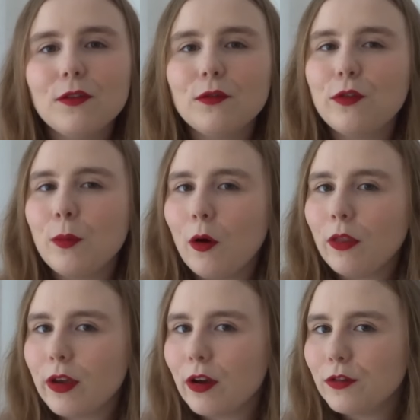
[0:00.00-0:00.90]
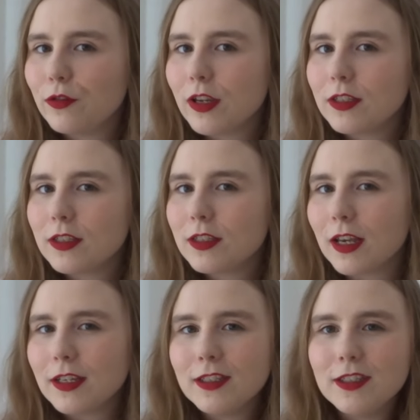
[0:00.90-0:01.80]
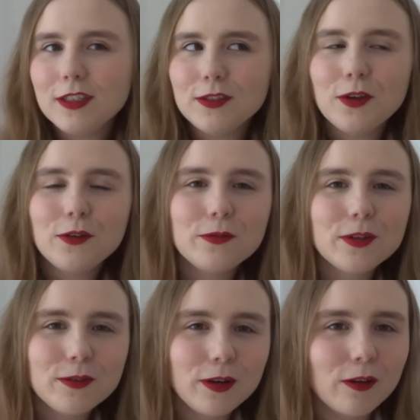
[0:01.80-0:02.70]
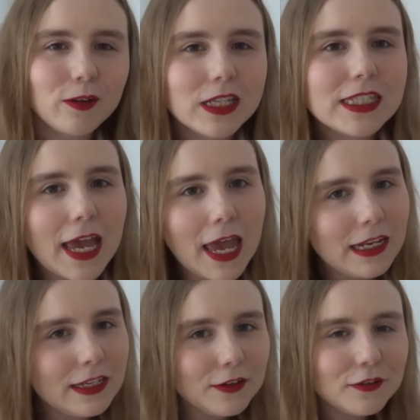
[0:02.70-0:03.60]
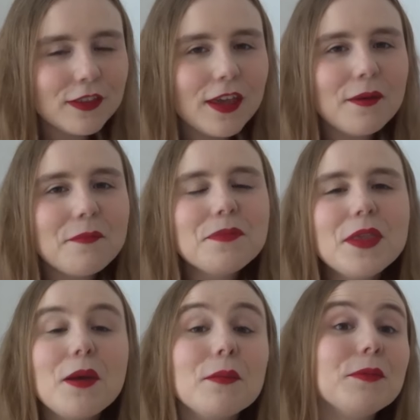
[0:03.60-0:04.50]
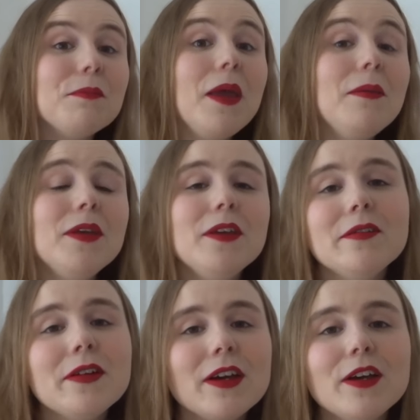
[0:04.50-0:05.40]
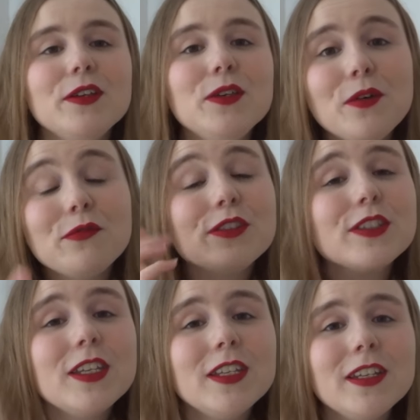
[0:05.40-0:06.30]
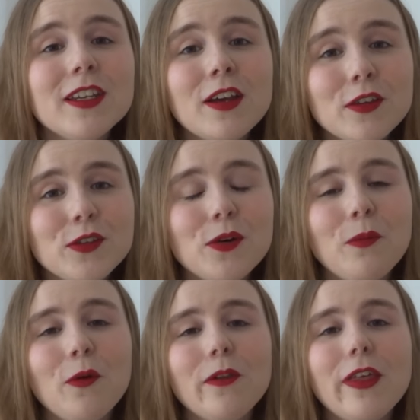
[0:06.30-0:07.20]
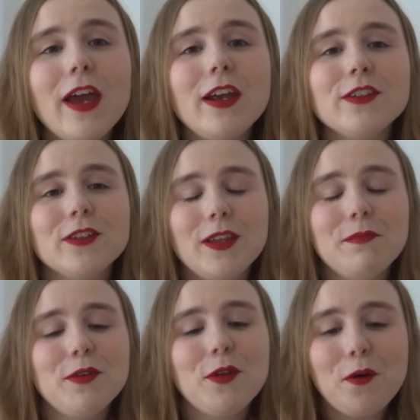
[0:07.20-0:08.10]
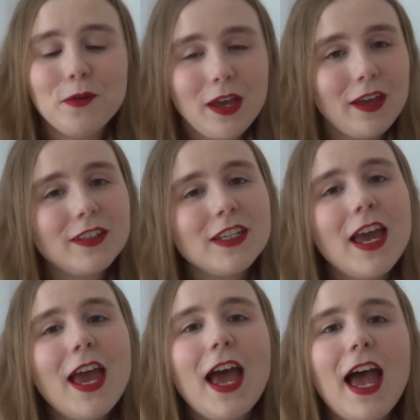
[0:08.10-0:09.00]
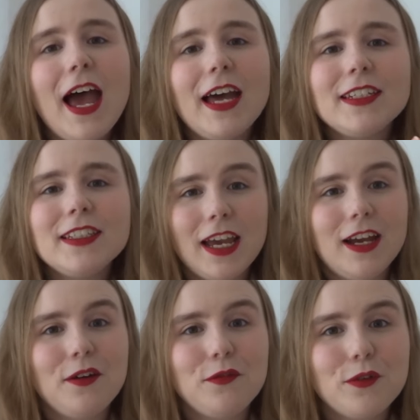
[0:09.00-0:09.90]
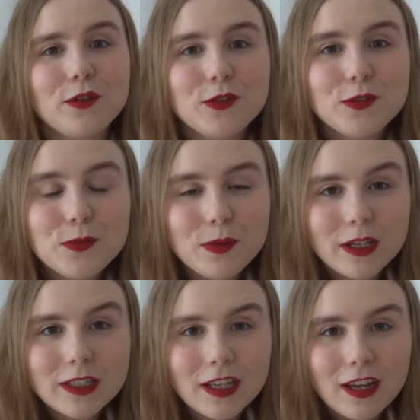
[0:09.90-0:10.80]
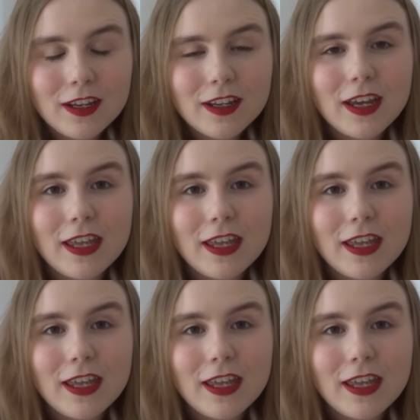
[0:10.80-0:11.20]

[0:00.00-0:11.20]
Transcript: From all the other faces, I did not really recognize any of them, but maybe you've seen your mole there, so let me know that. And yeah, of course, super exciting.